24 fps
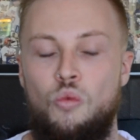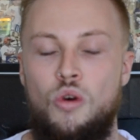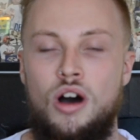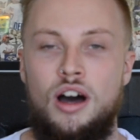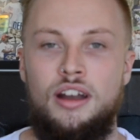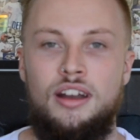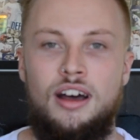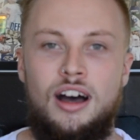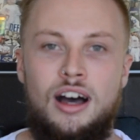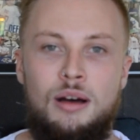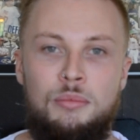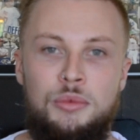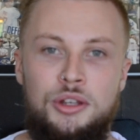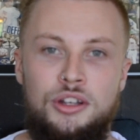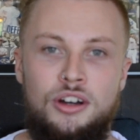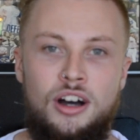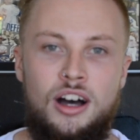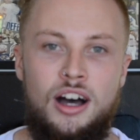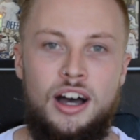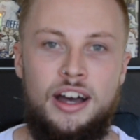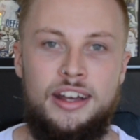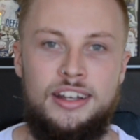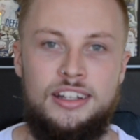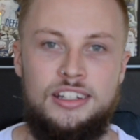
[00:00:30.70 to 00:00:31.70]
1
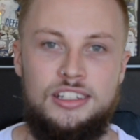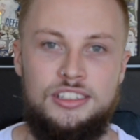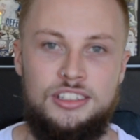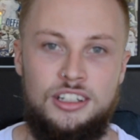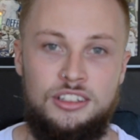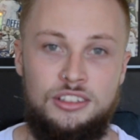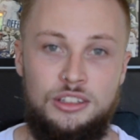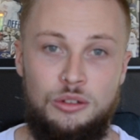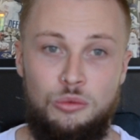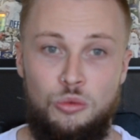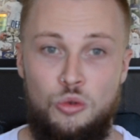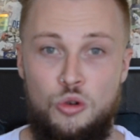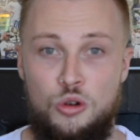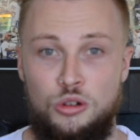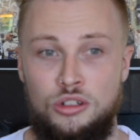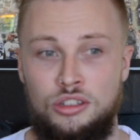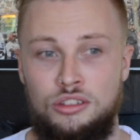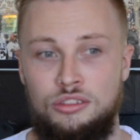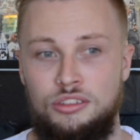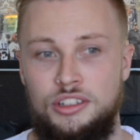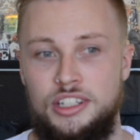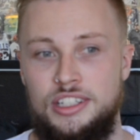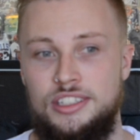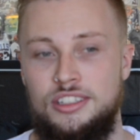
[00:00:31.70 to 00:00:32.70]
RBI, he's only walked
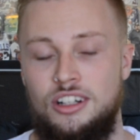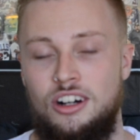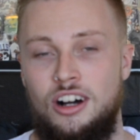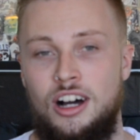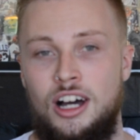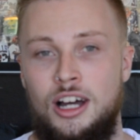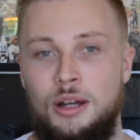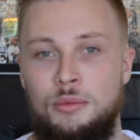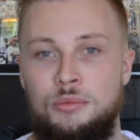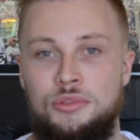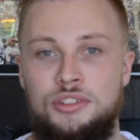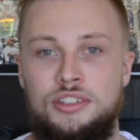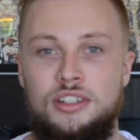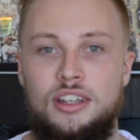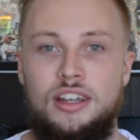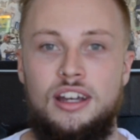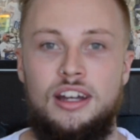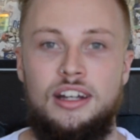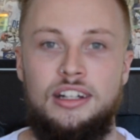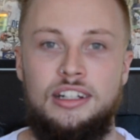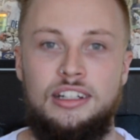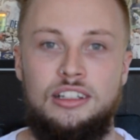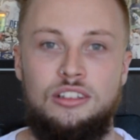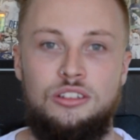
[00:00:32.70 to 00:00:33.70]
3 times,
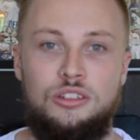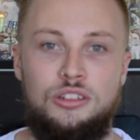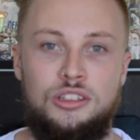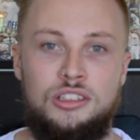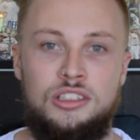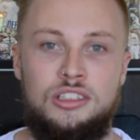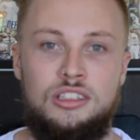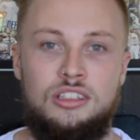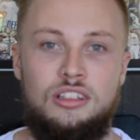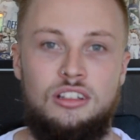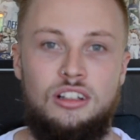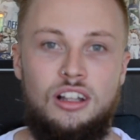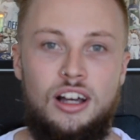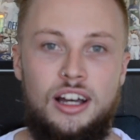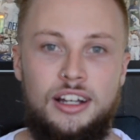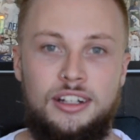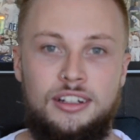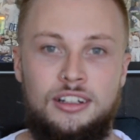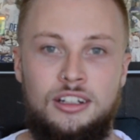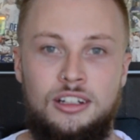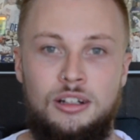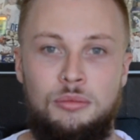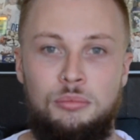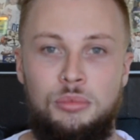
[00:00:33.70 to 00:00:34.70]
and he looks like
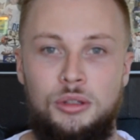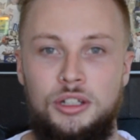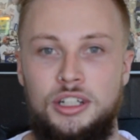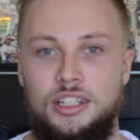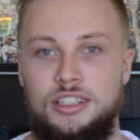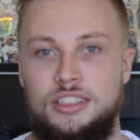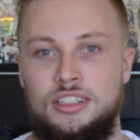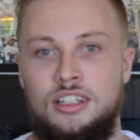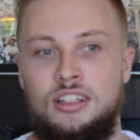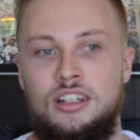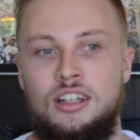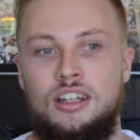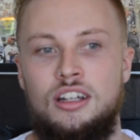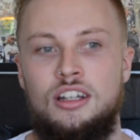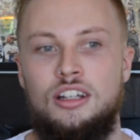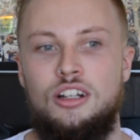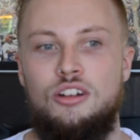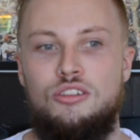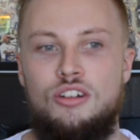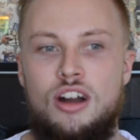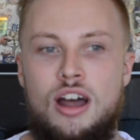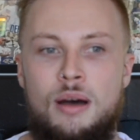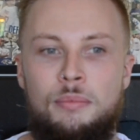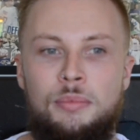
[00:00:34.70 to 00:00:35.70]
complete
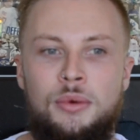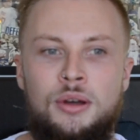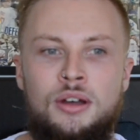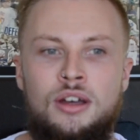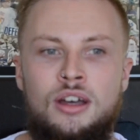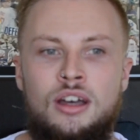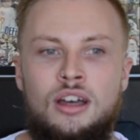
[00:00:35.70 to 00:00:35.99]
crap.